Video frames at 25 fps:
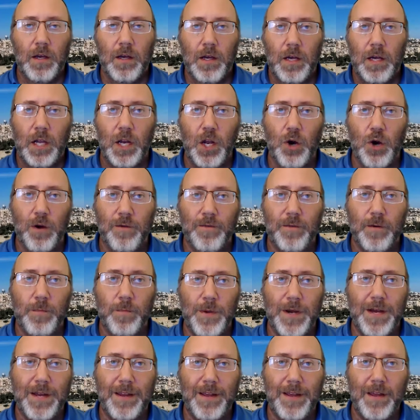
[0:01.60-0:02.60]
Hello,
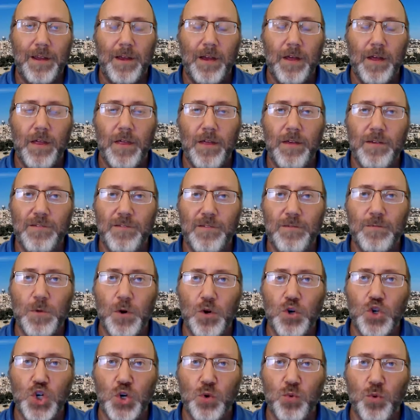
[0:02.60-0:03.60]
everybody. This is
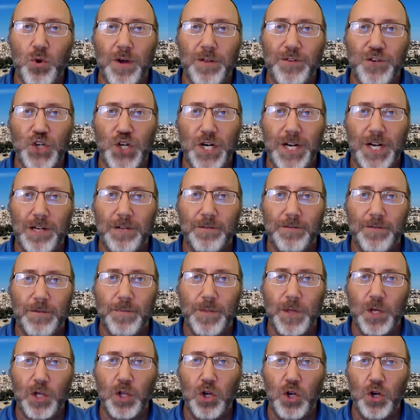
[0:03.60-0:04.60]
Moshe Rothschild from
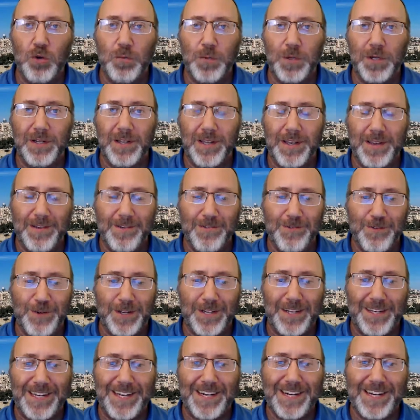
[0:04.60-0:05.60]
the Global Israel
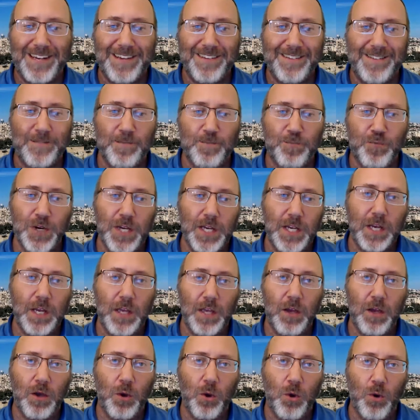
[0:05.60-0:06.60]
Alliance, bringing
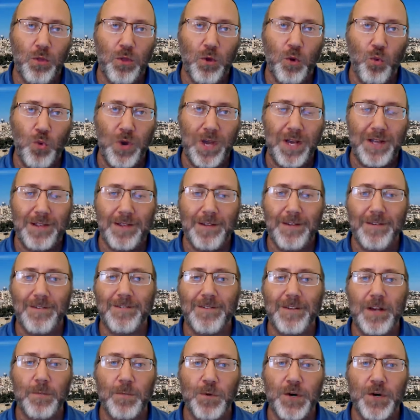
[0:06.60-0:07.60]
you the weekly
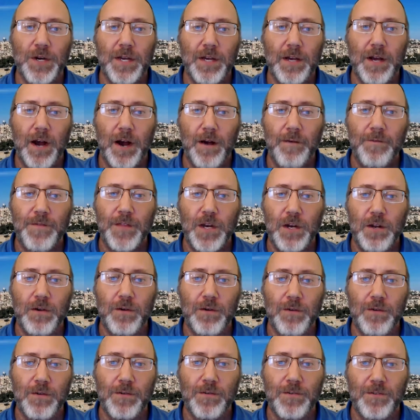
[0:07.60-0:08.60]
summary of the
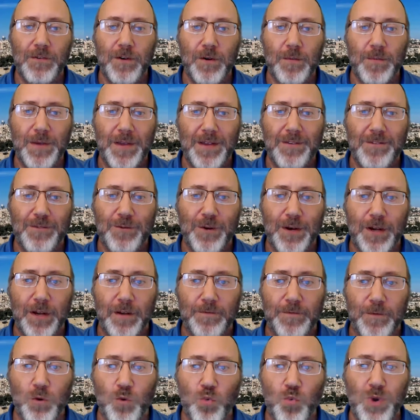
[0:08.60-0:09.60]
news from Israel
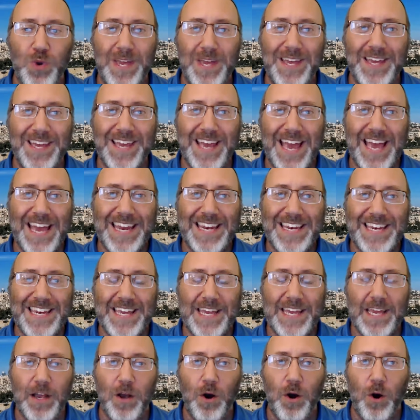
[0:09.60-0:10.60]
for week
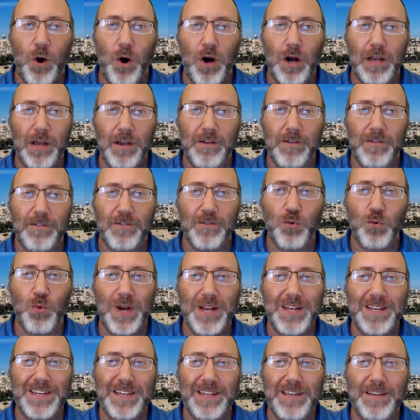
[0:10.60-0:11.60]
ending August
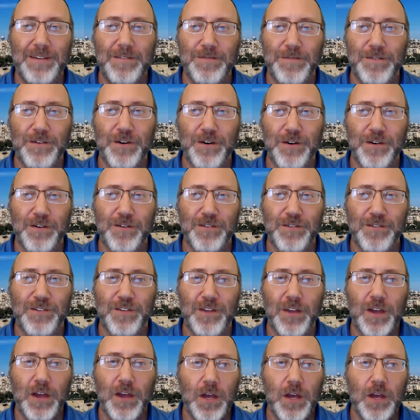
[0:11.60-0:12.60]
21st,
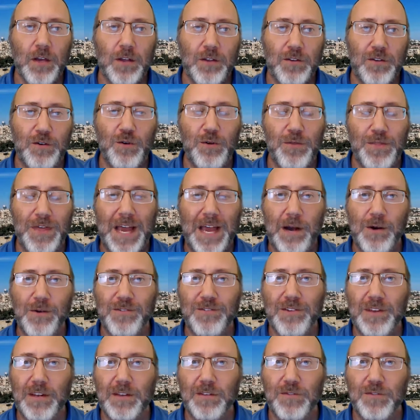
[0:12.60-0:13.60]

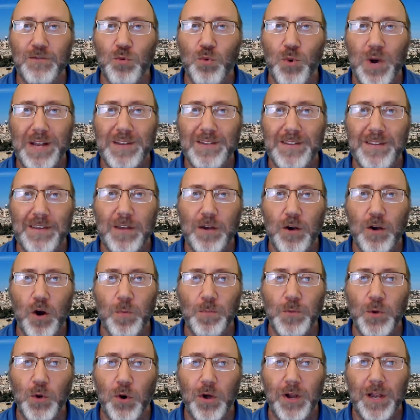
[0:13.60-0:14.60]
2020. Hope
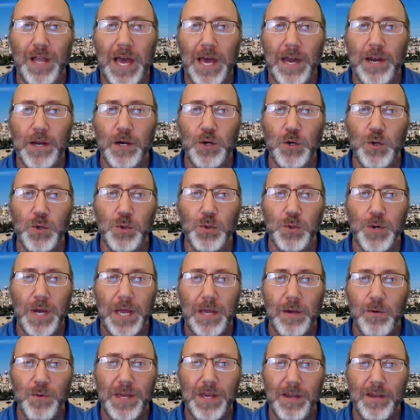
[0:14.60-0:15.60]
you all had a
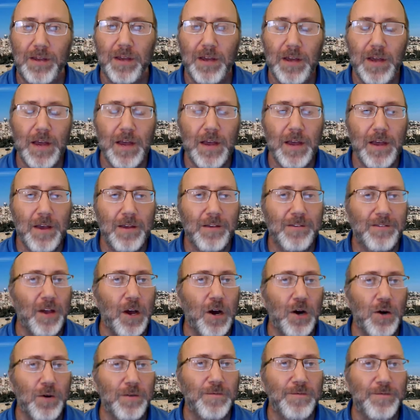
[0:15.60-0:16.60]
great week.
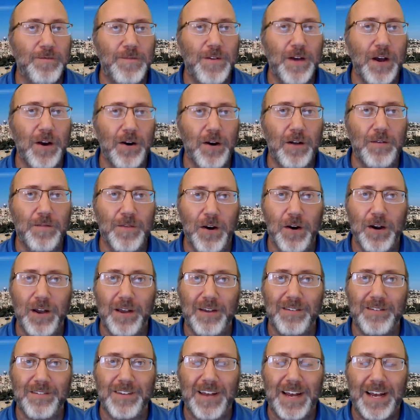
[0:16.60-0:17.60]
So very, very
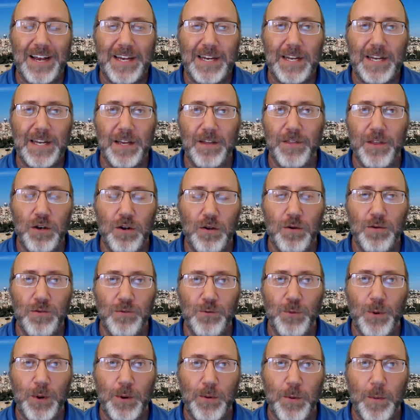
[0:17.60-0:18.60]
exciting, the news
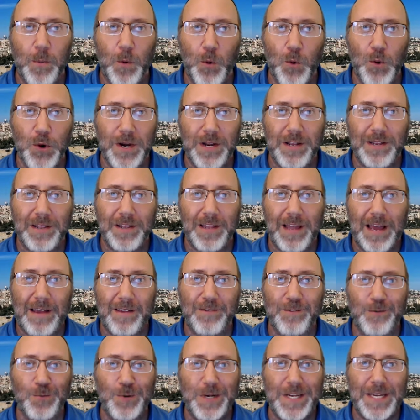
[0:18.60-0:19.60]
we reported
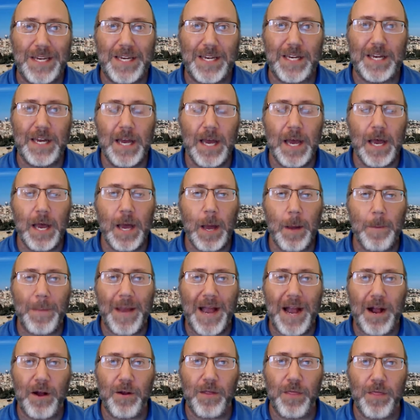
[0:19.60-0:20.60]
last week
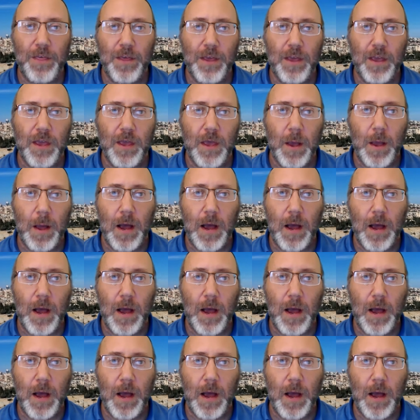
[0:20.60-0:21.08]
about the